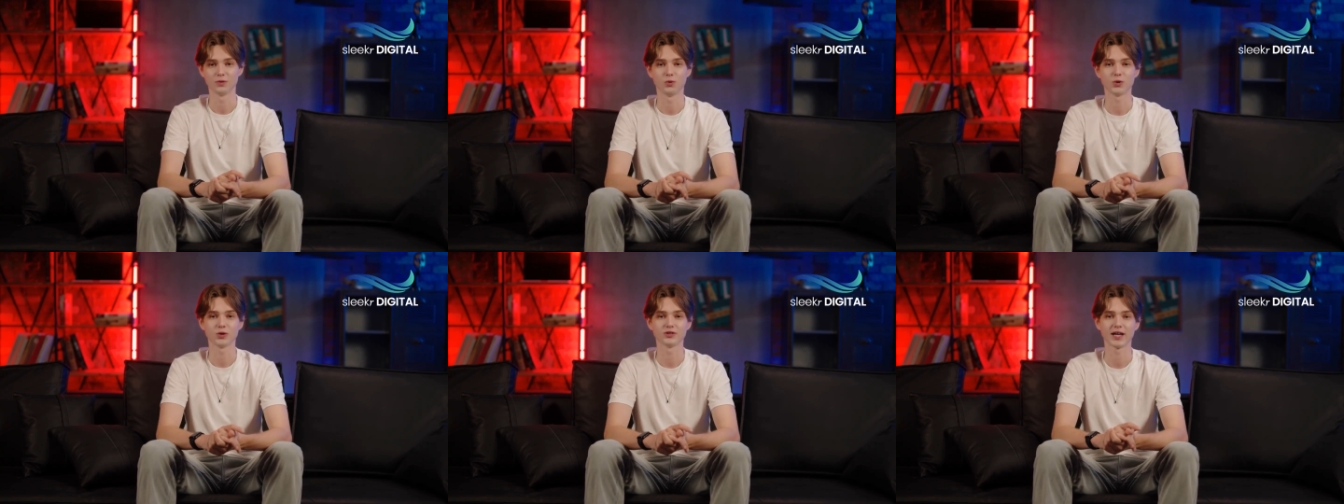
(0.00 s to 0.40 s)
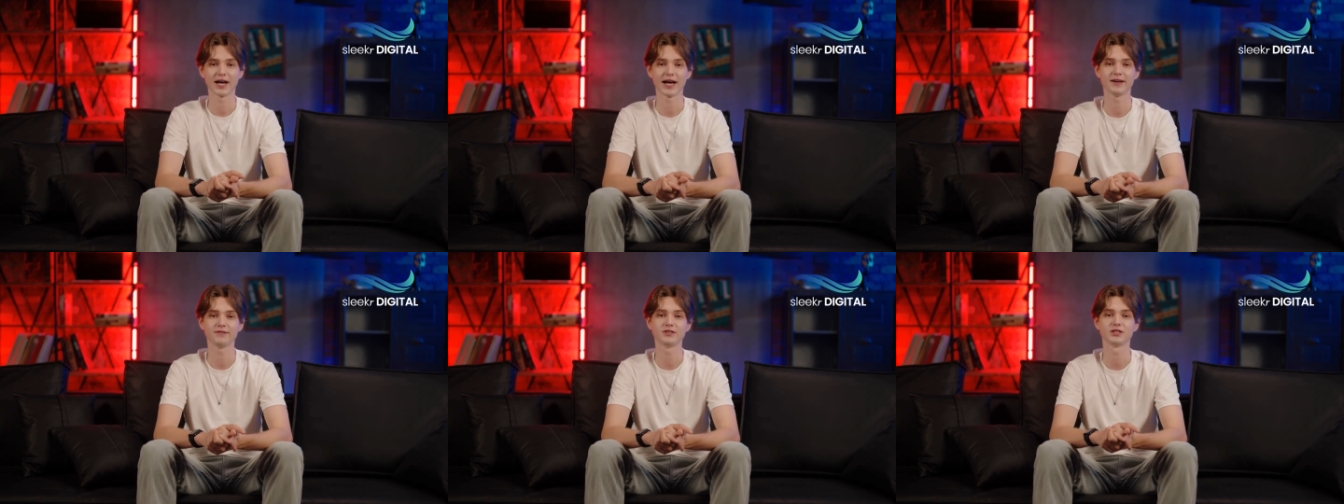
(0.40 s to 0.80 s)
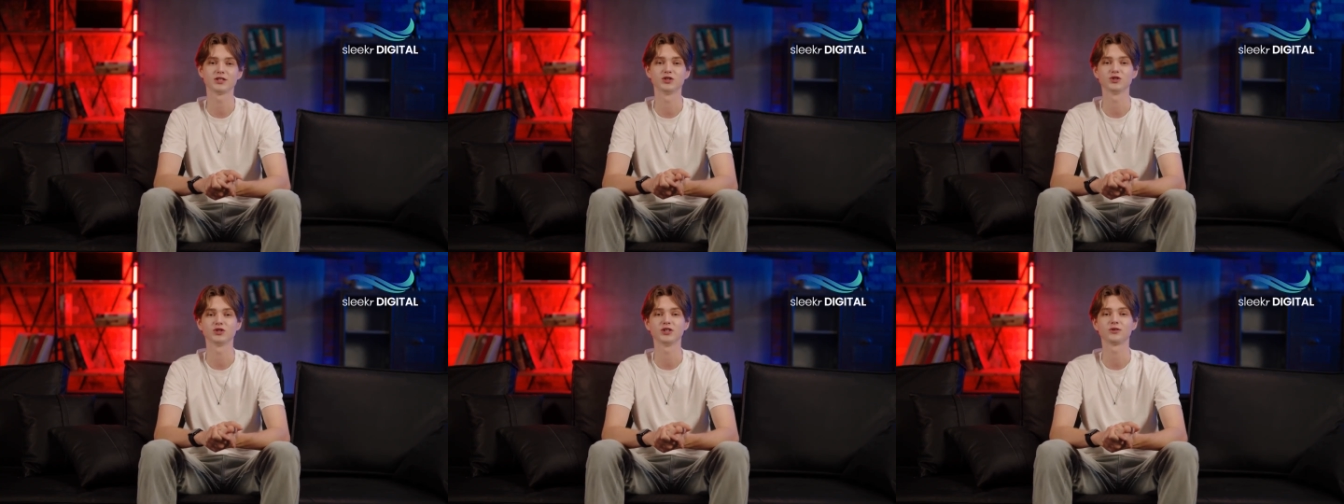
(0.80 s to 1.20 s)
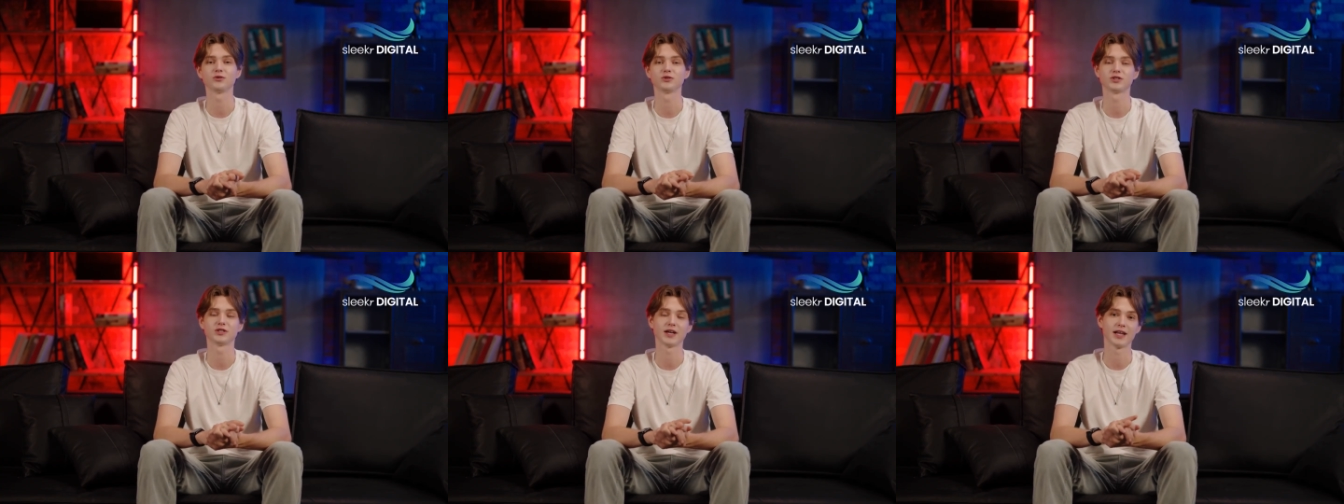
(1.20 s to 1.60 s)
We'll dive into
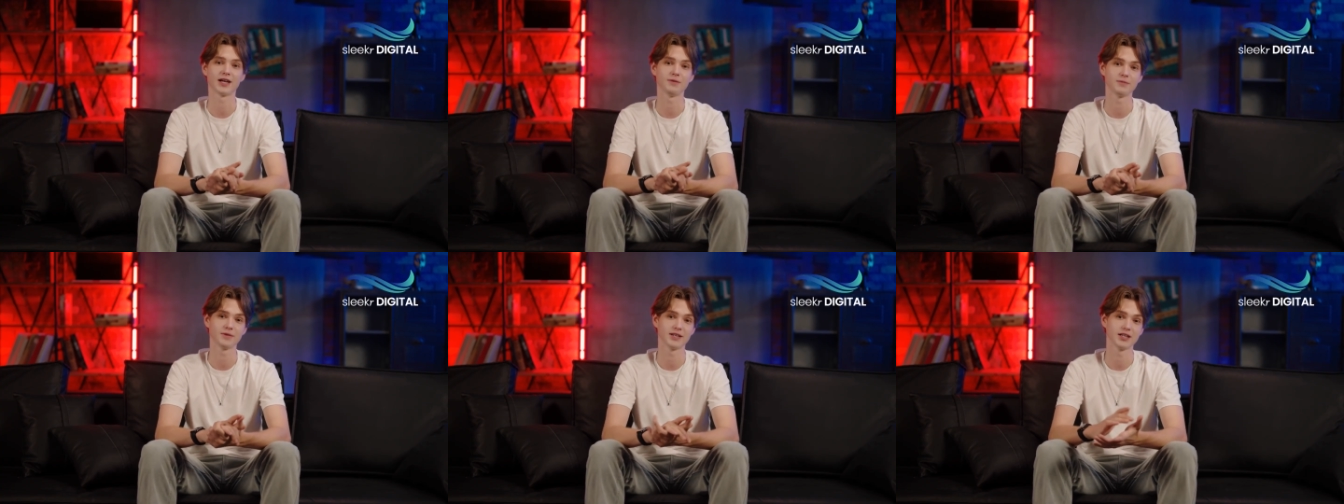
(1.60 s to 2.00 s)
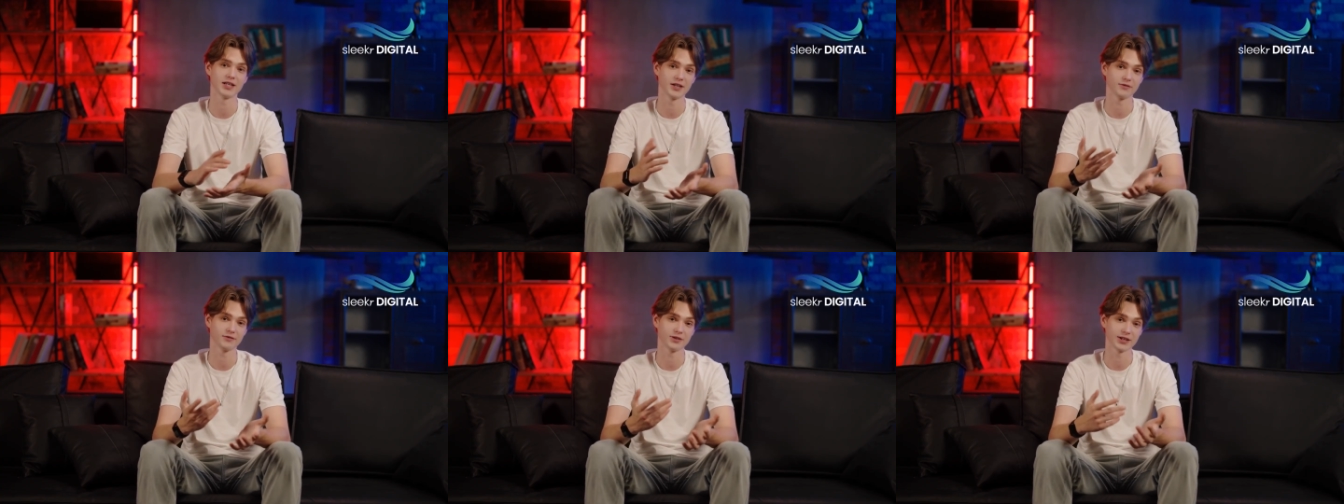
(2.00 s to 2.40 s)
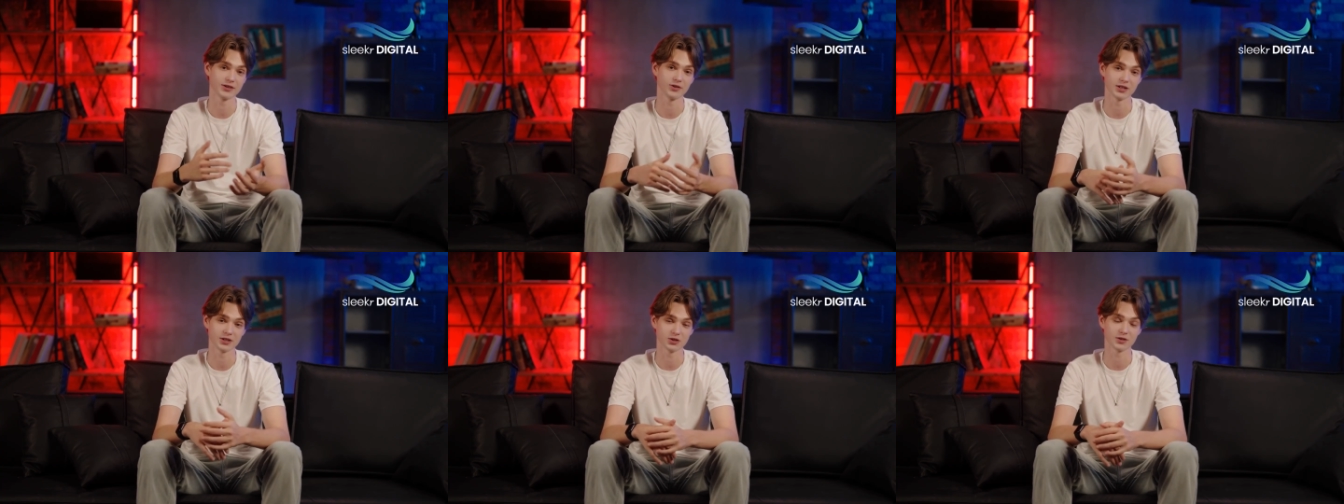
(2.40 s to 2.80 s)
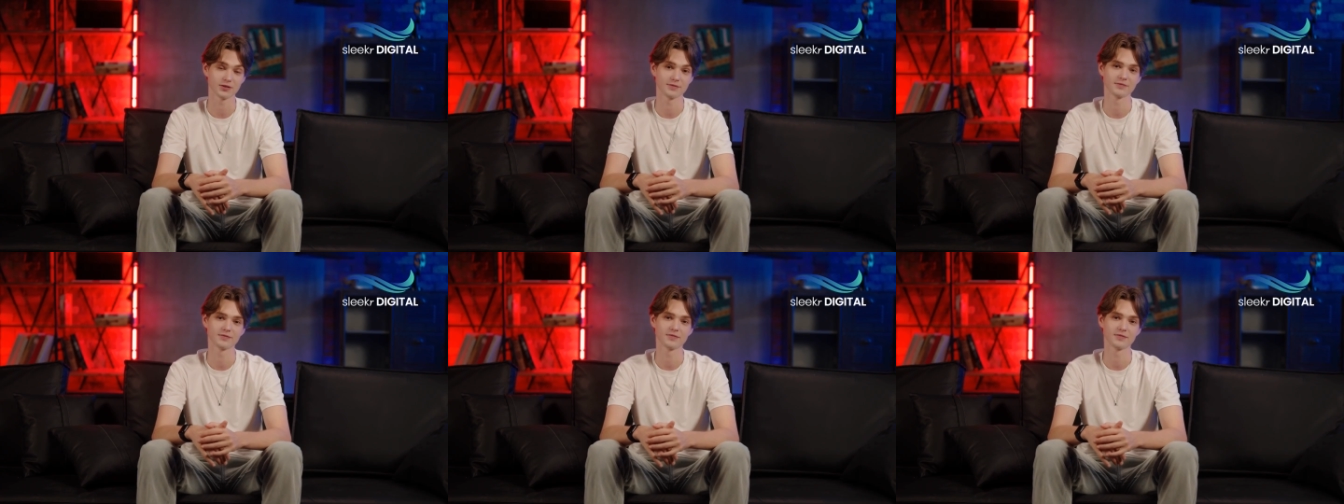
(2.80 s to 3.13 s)
general setup and configuration.